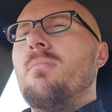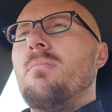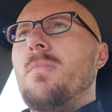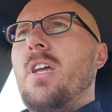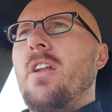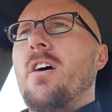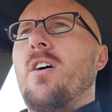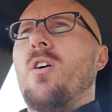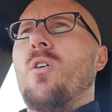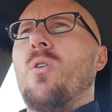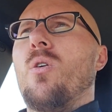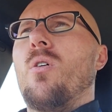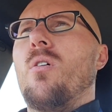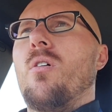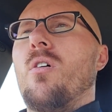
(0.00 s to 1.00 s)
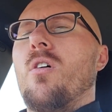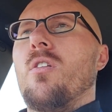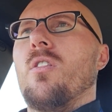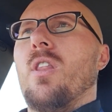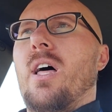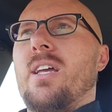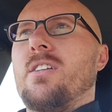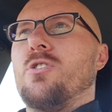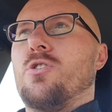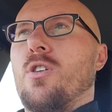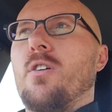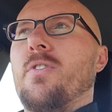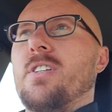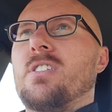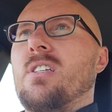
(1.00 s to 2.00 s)
you know, like
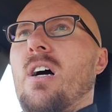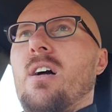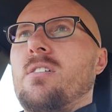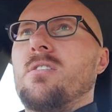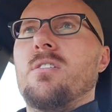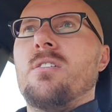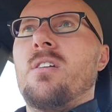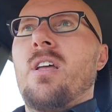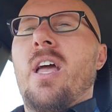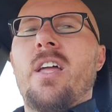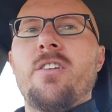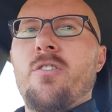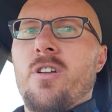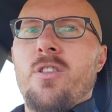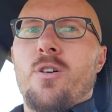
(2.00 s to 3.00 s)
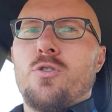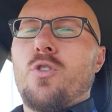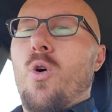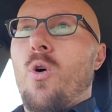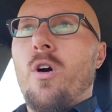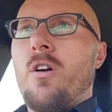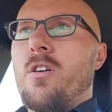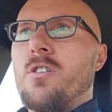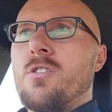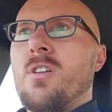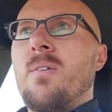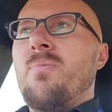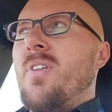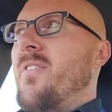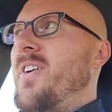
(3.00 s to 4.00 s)
service sucks. And you're in those corners,
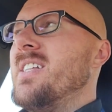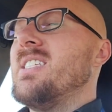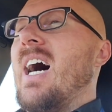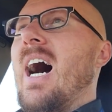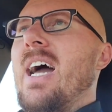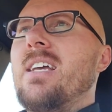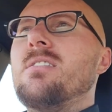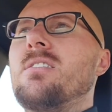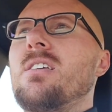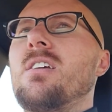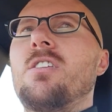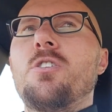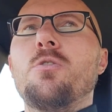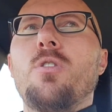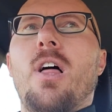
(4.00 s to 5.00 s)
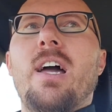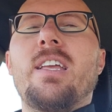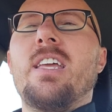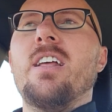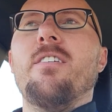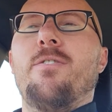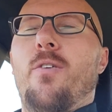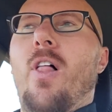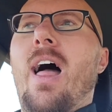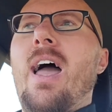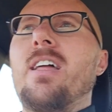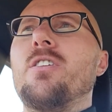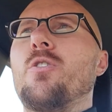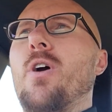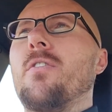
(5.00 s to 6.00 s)
if it's icy and you like get a flat
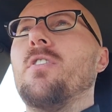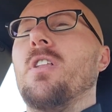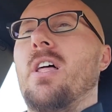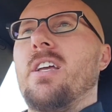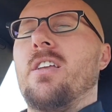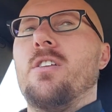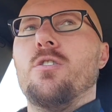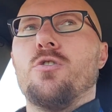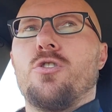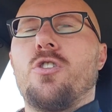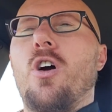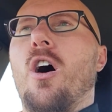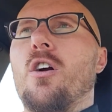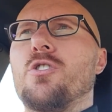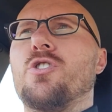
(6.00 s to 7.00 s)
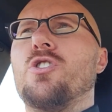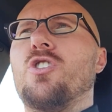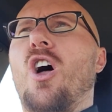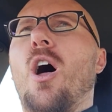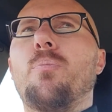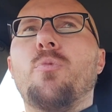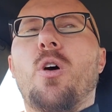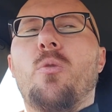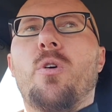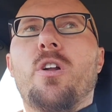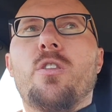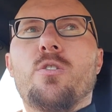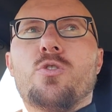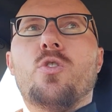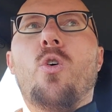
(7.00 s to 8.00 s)
and you have to like, your car stopped on one of
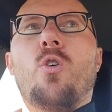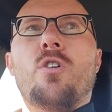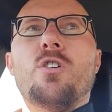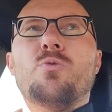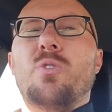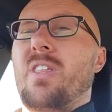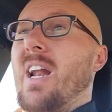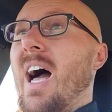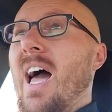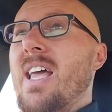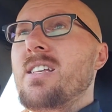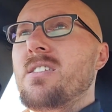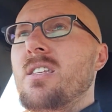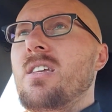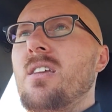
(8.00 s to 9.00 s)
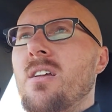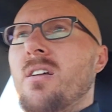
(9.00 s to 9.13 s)
those corners with an icy,